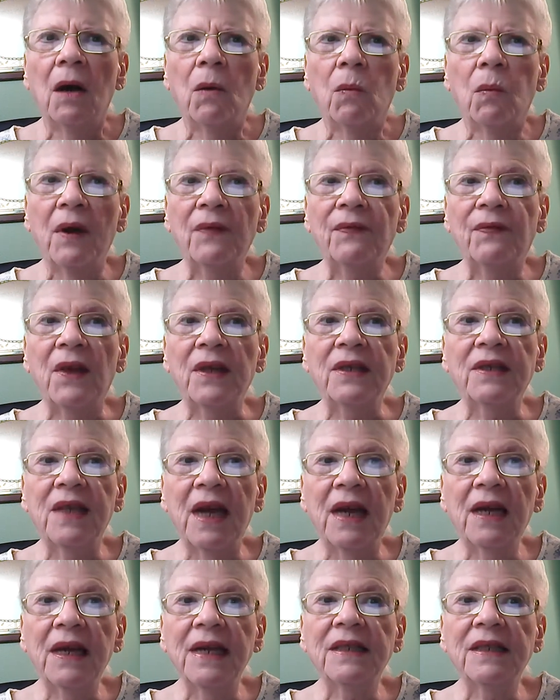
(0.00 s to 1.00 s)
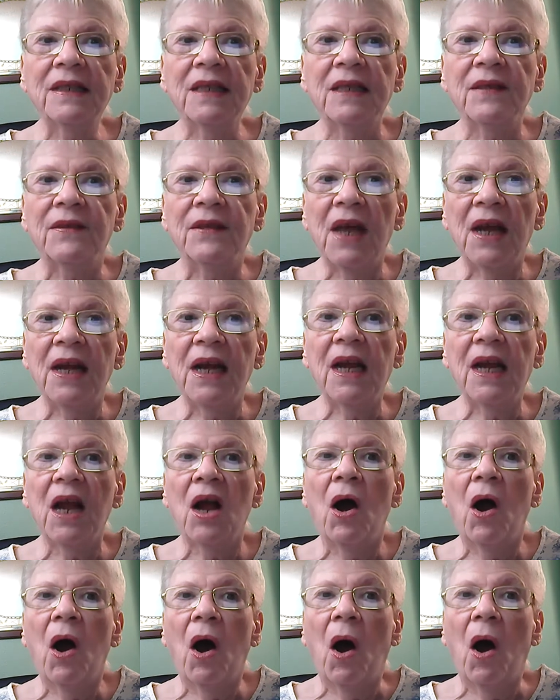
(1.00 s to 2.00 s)
with the deadly synthetic
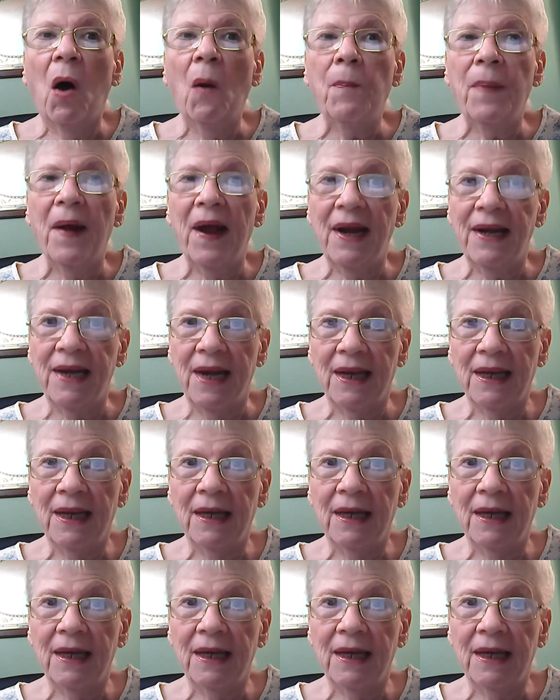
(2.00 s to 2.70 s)
opioid.